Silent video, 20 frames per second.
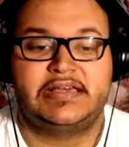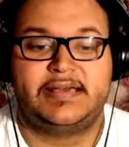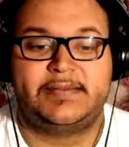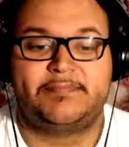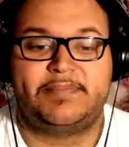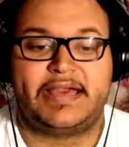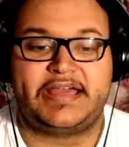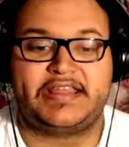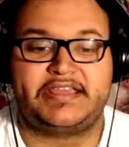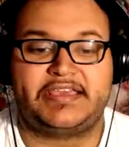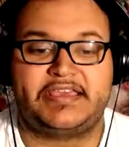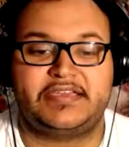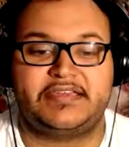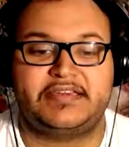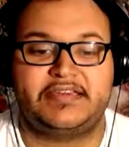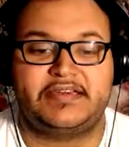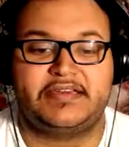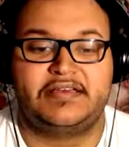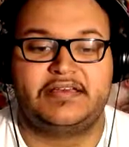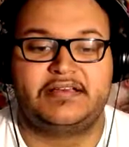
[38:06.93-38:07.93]
Panicking,
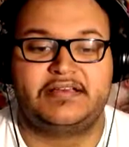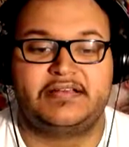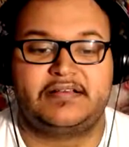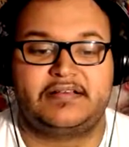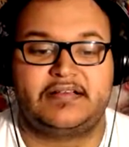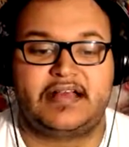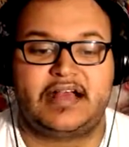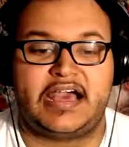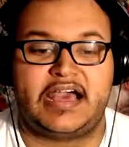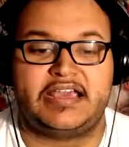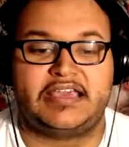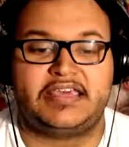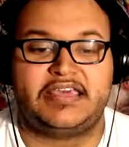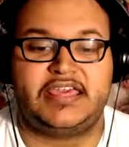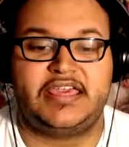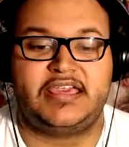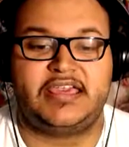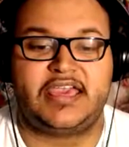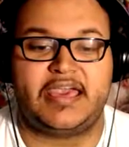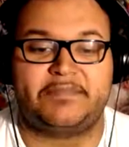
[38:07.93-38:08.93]
I
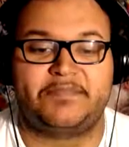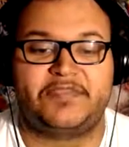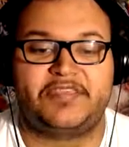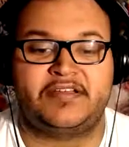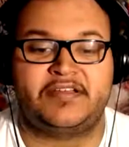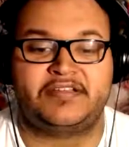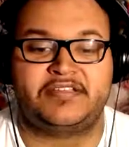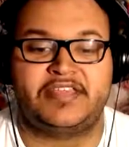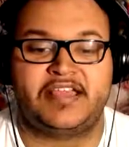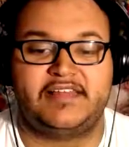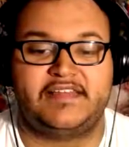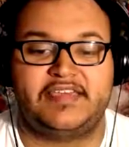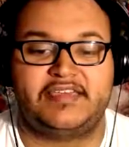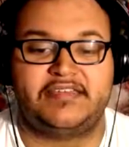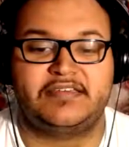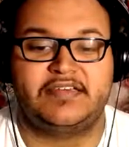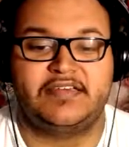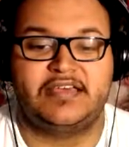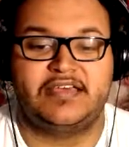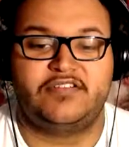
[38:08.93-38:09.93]
kept on yelling,
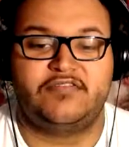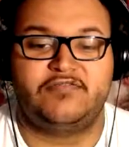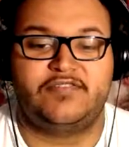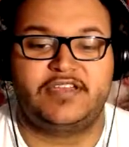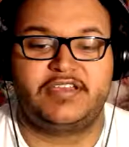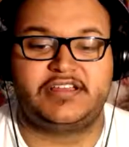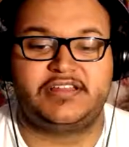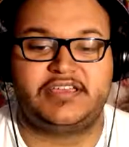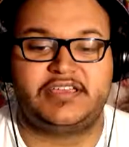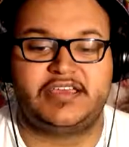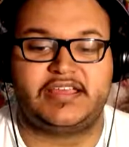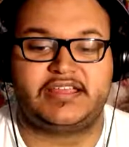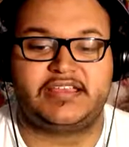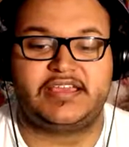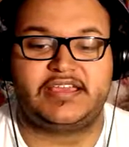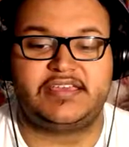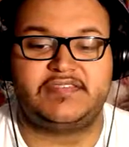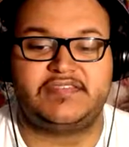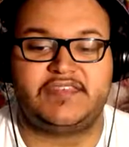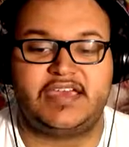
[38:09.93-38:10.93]
wriggling, and
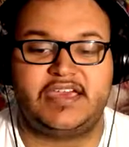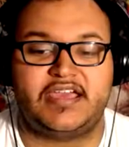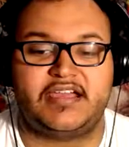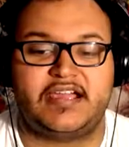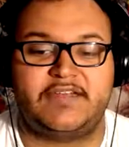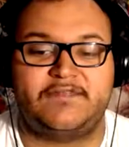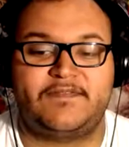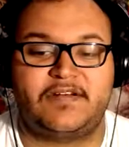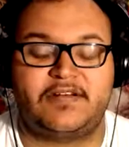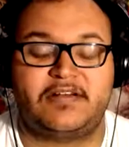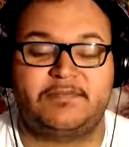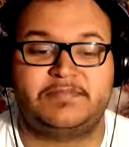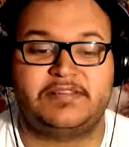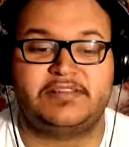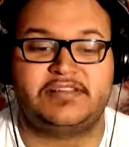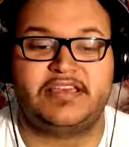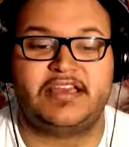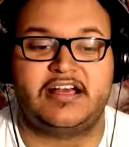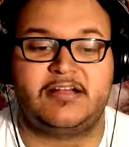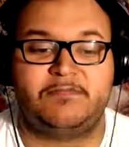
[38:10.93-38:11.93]
kicking the air. I felt
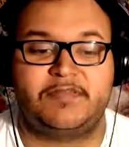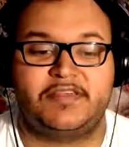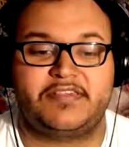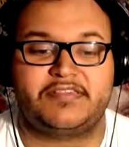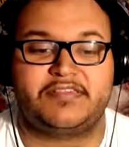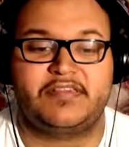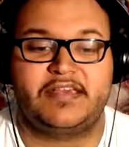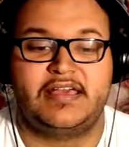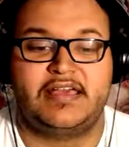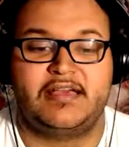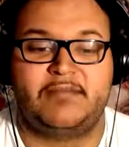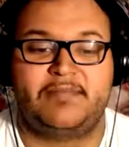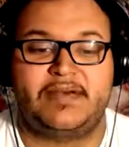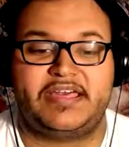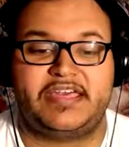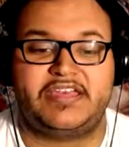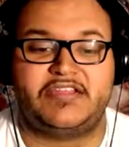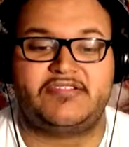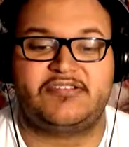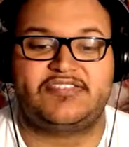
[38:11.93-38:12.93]
completely helpless. My
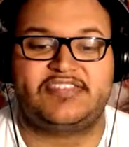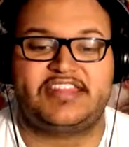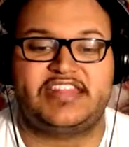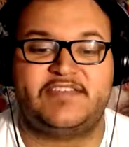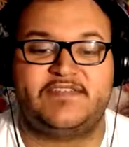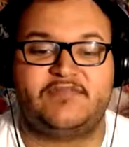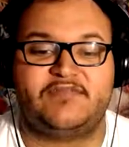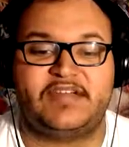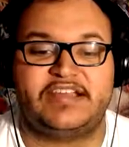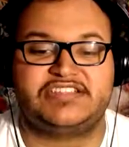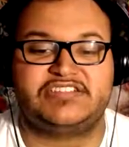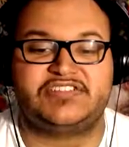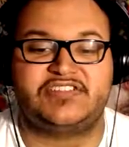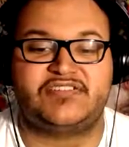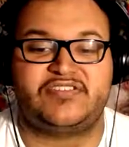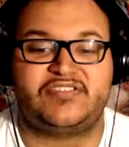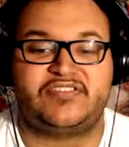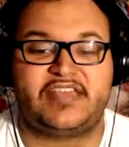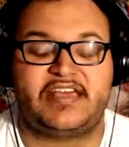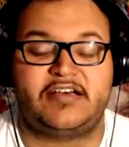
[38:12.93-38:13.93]
ears didn't even register the
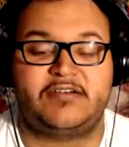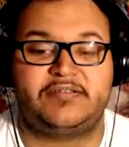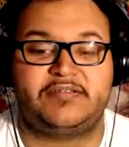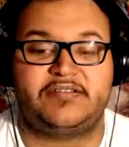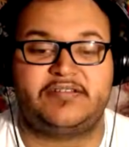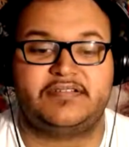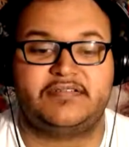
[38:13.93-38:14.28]
sound